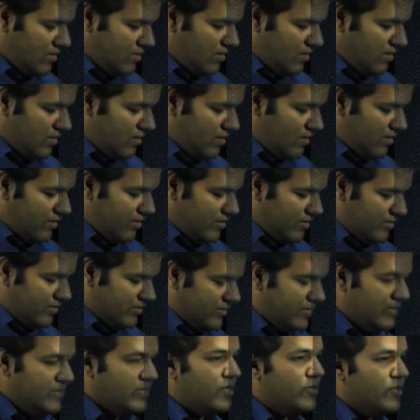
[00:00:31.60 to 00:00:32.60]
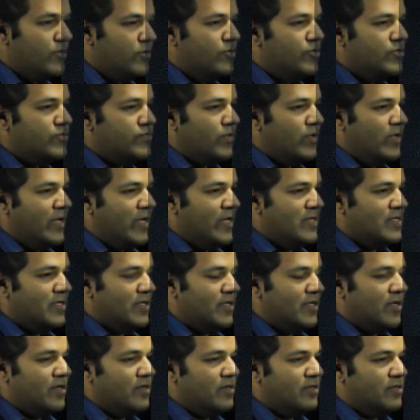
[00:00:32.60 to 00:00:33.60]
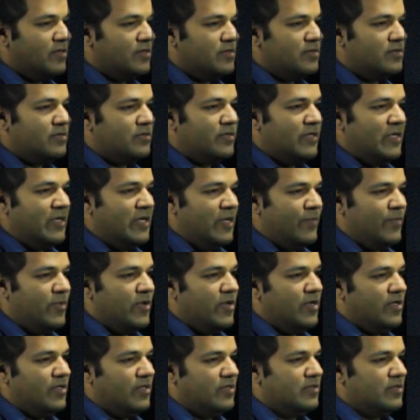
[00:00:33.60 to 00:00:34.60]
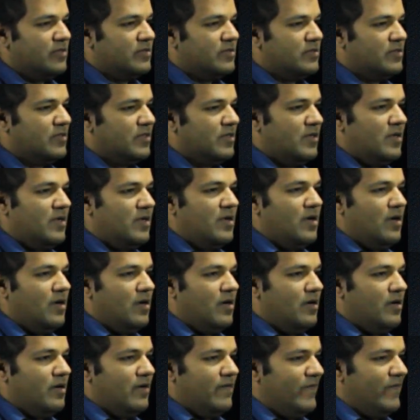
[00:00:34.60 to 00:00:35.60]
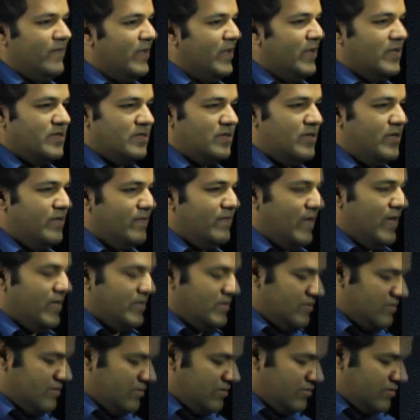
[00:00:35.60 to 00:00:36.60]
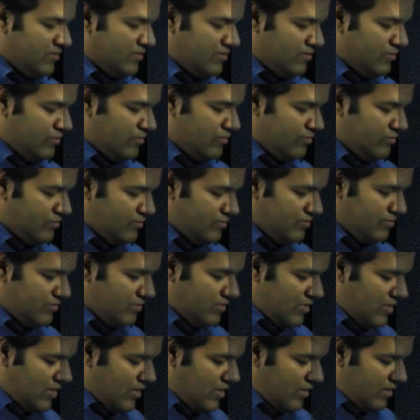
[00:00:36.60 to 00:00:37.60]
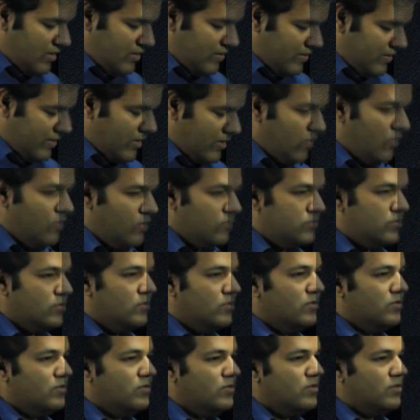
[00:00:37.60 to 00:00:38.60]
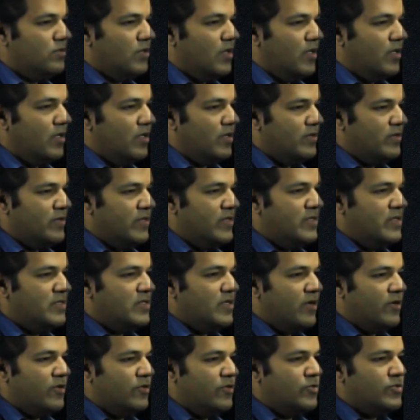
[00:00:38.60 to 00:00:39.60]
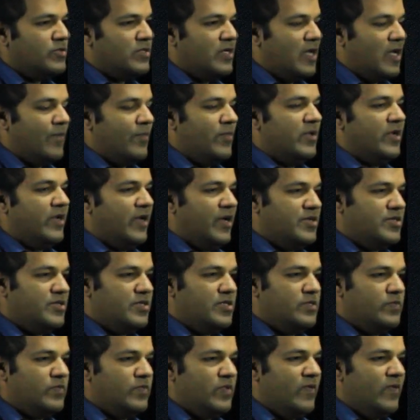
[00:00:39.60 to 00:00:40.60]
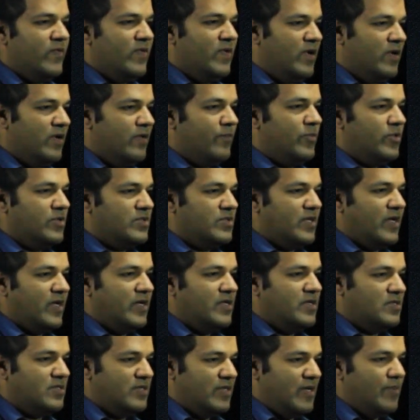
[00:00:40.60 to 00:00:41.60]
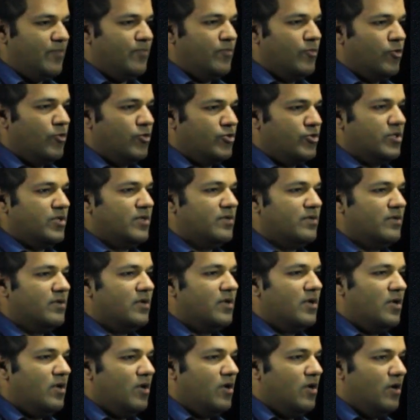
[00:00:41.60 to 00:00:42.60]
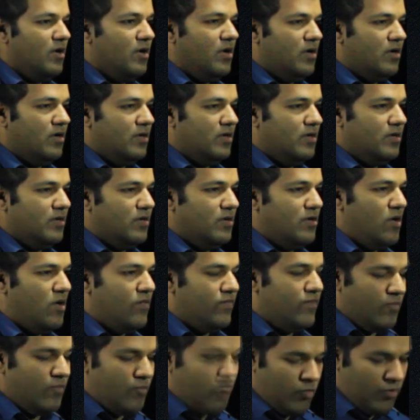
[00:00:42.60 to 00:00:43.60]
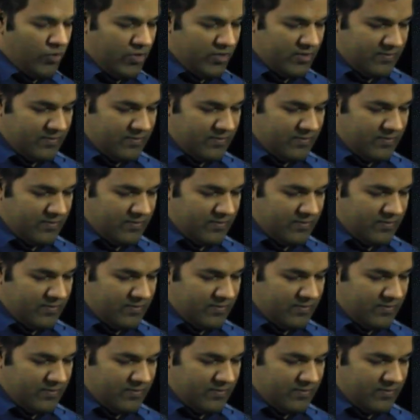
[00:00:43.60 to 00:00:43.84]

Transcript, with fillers: Uh, these are used for laser cutters, 3D printers, uh, and various other devices such as those. They can also, uh, these are used in applications where we need a precise step motion uh, of the motor.